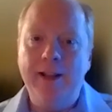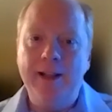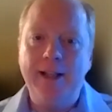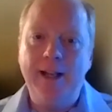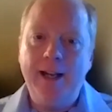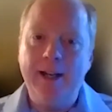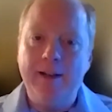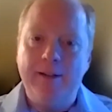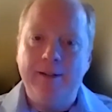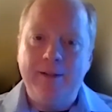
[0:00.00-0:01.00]
they say,
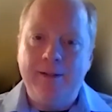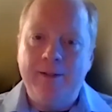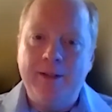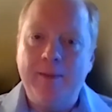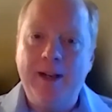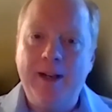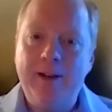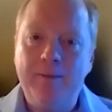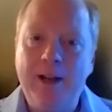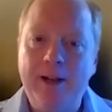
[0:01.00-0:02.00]
hey, somebody here
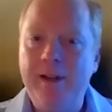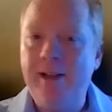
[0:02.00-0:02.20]
paid me,